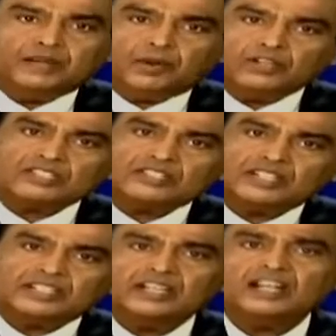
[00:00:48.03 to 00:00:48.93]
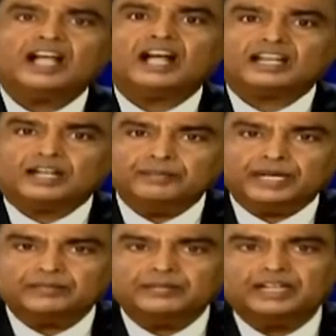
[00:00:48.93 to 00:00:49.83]
have demonstrated our
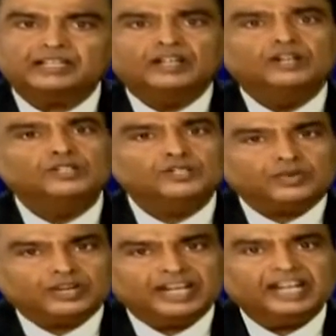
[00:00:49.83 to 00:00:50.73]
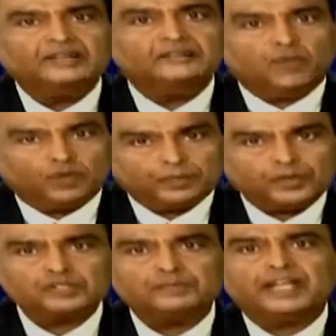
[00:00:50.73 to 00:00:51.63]
commitment to create more
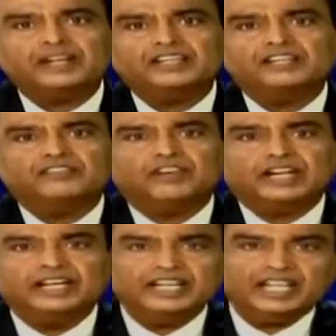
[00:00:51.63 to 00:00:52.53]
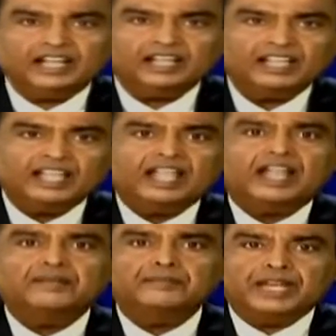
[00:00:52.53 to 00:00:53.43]
prosperity for India
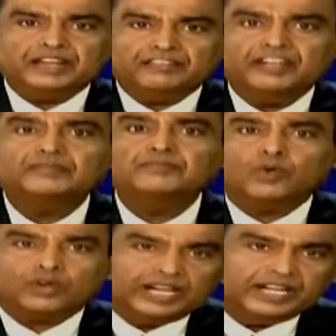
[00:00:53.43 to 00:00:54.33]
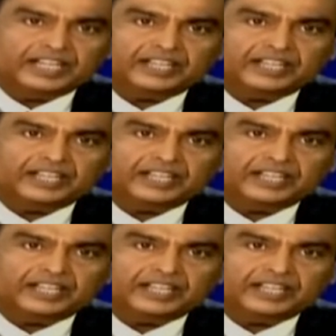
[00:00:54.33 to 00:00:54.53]
and benefit more